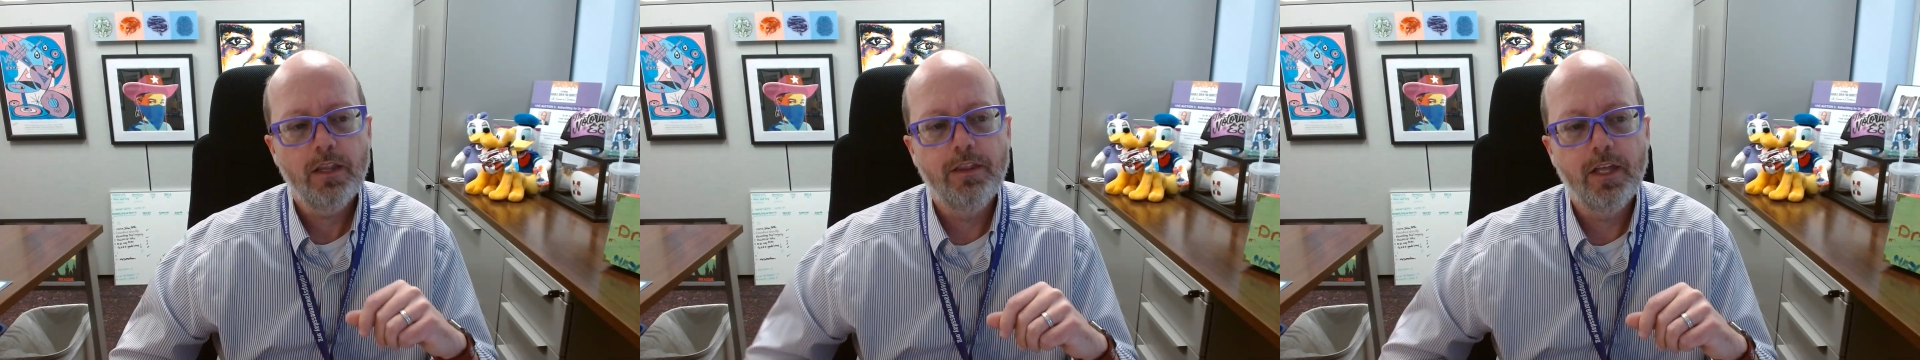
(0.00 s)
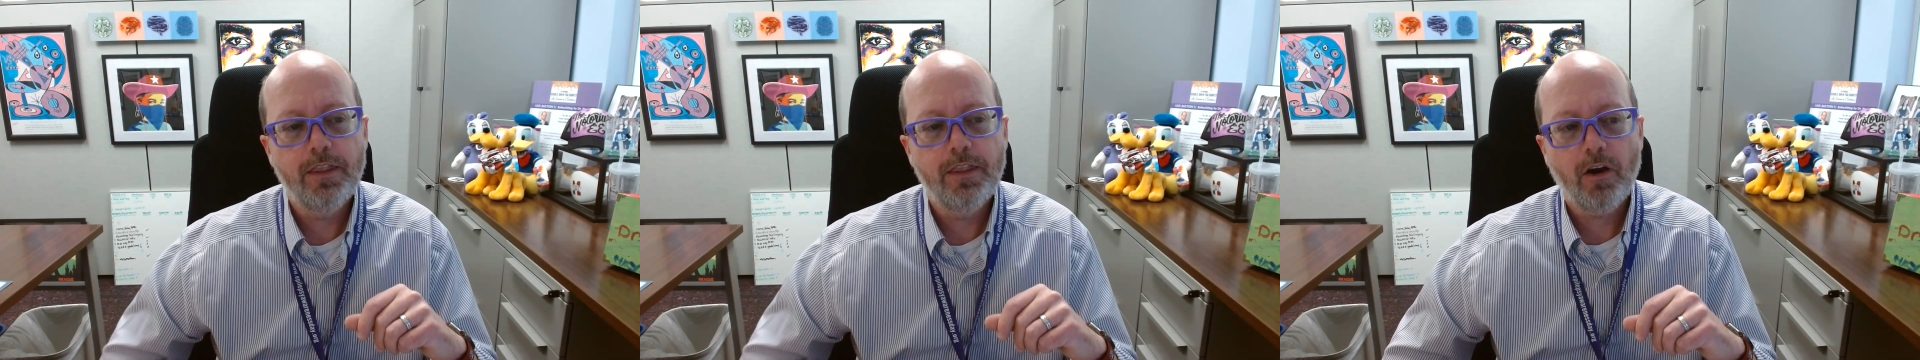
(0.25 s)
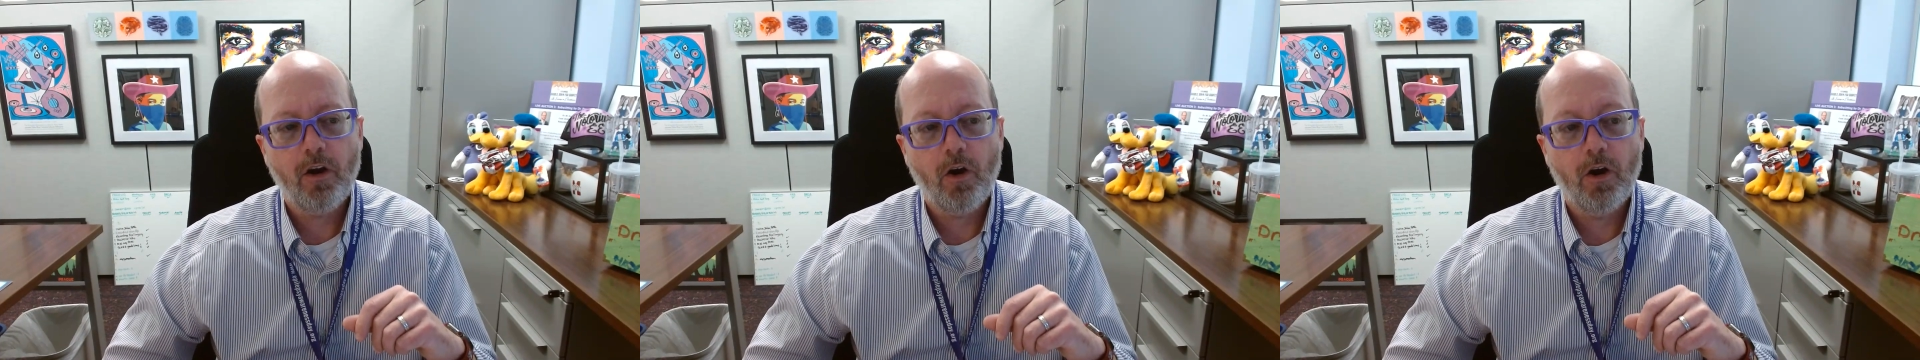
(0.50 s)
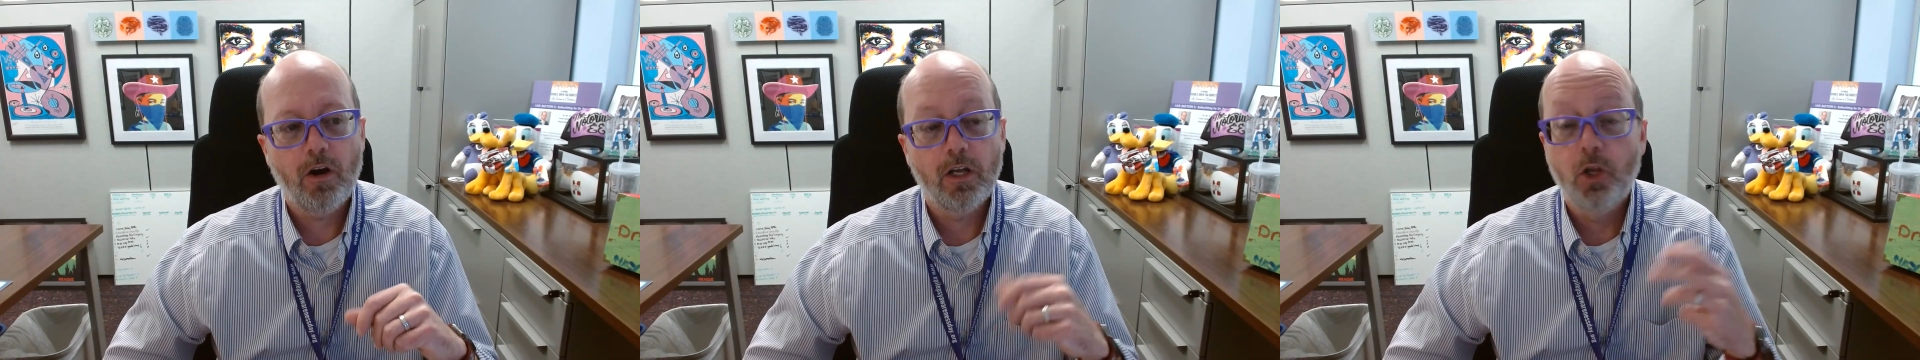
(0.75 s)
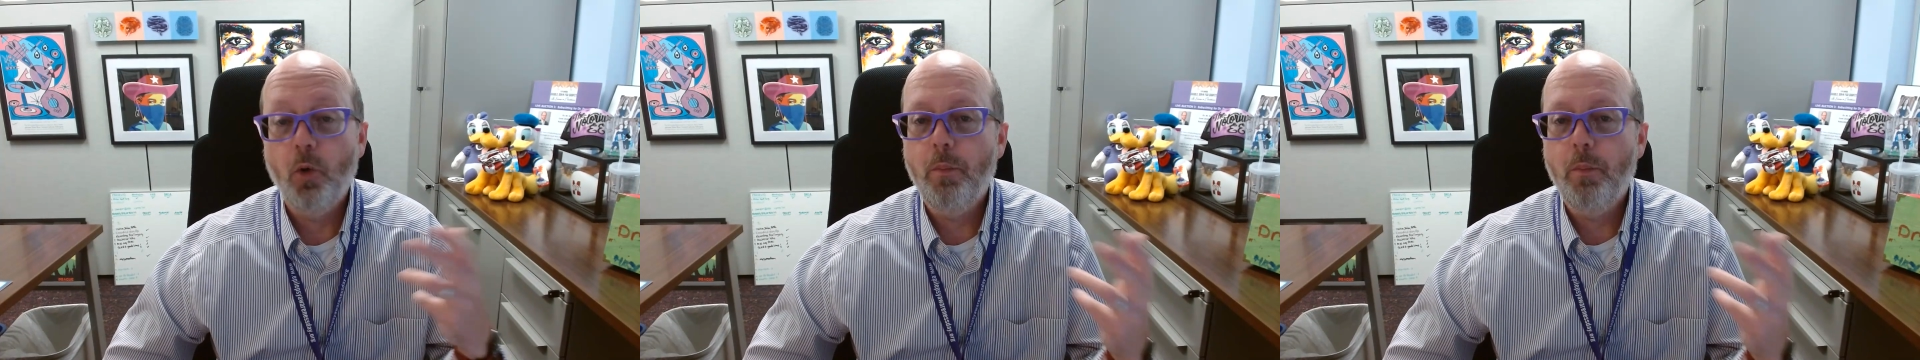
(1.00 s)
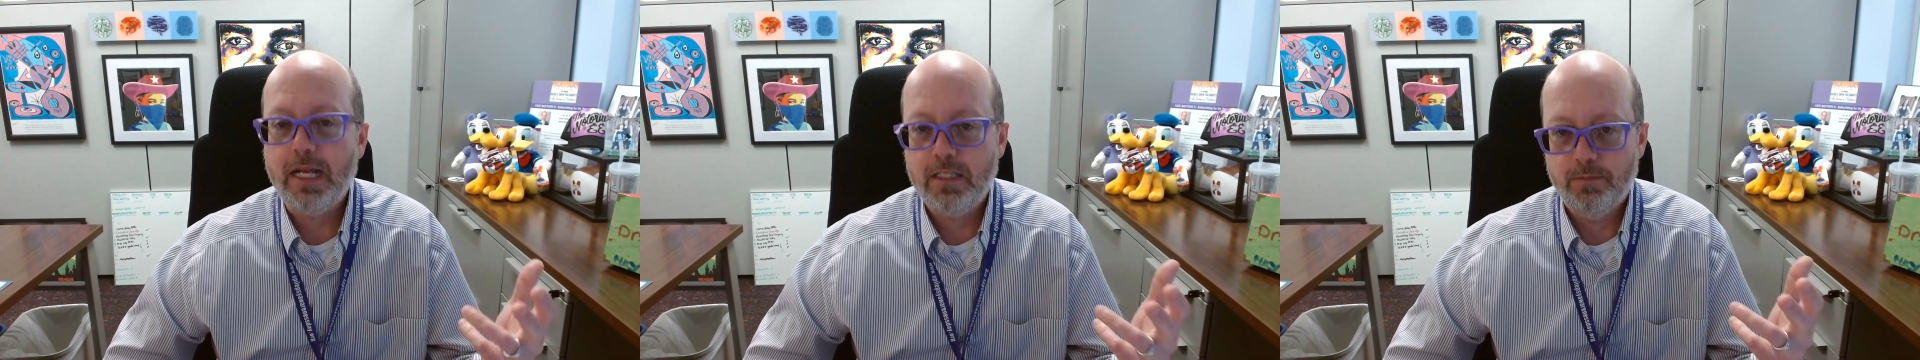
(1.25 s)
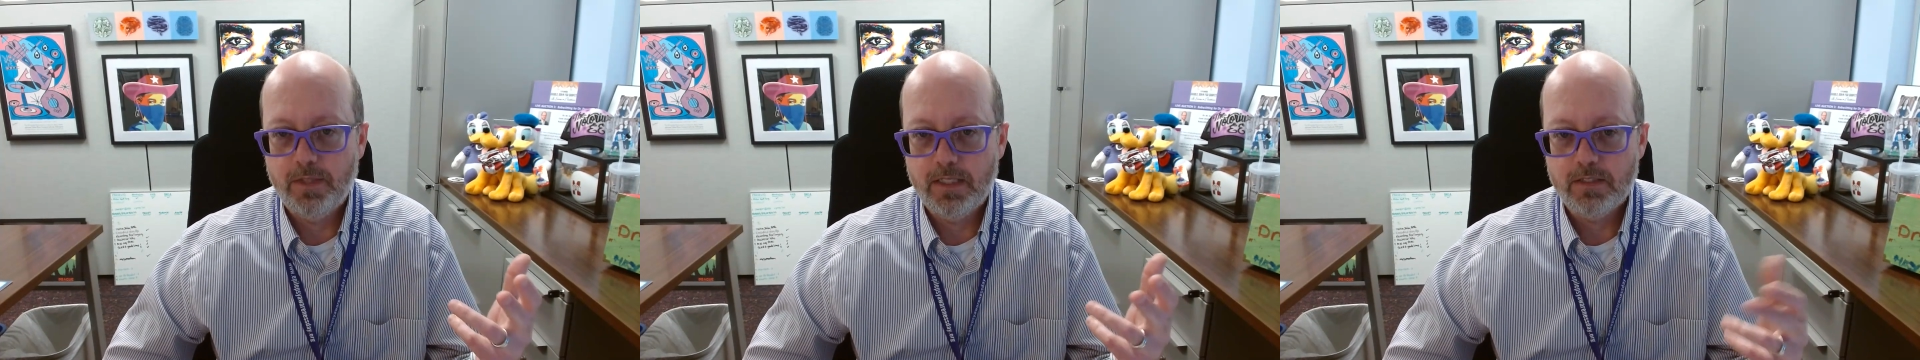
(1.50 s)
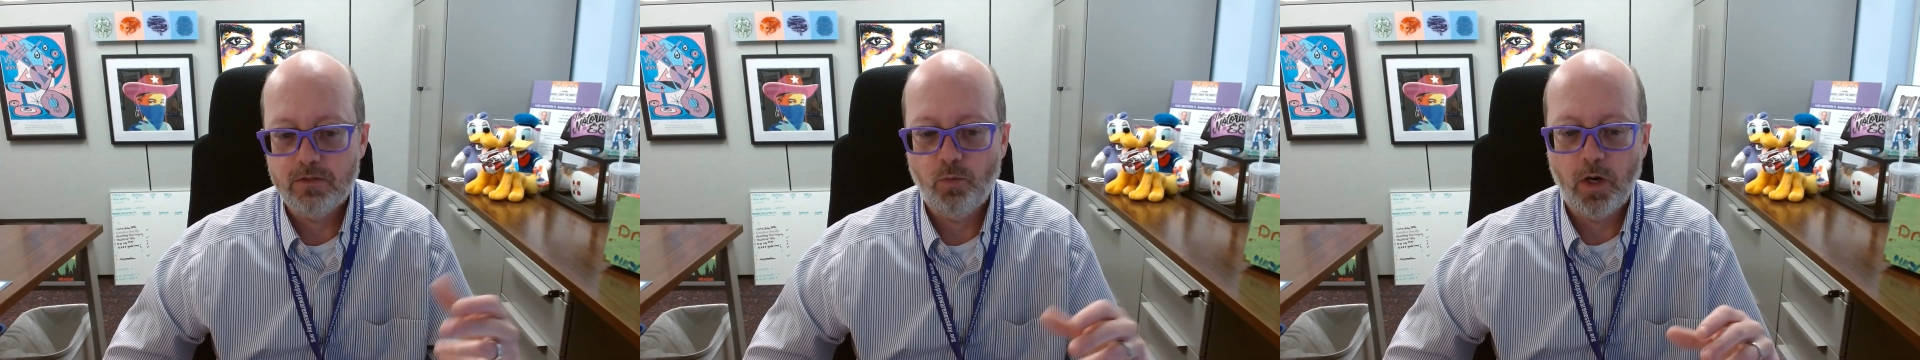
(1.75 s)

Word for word: Then there are lobectomies,